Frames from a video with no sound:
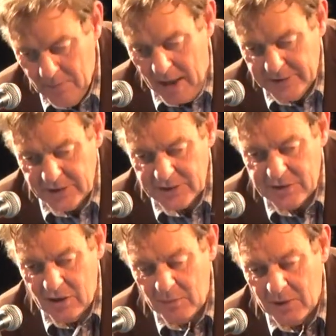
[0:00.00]
Budgets
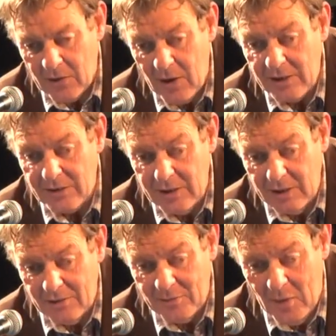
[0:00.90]
term a great
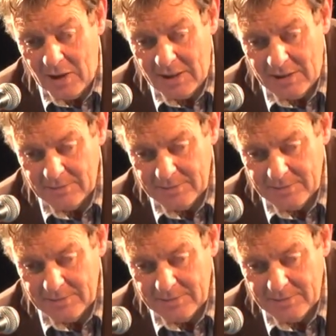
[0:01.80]
deal of money,